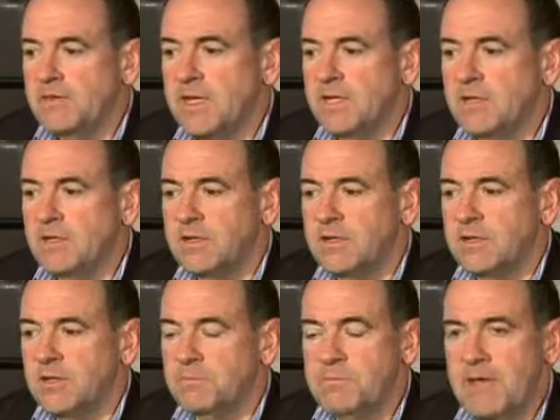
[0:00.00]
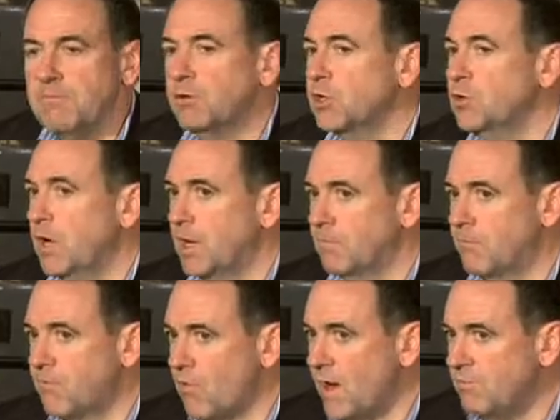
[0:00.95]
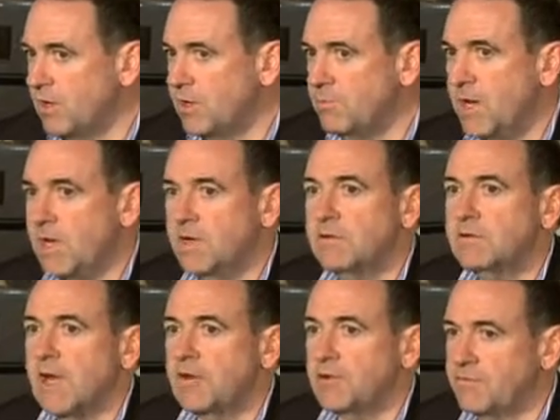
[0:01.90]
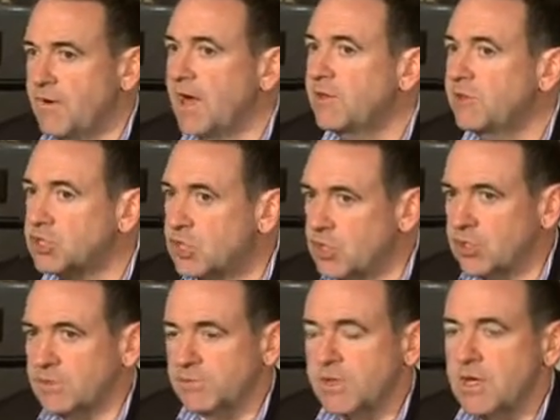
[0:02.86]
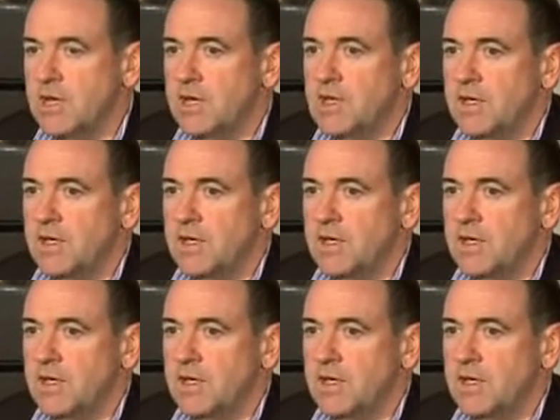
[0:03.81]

then the people who help frame the debate and define the terms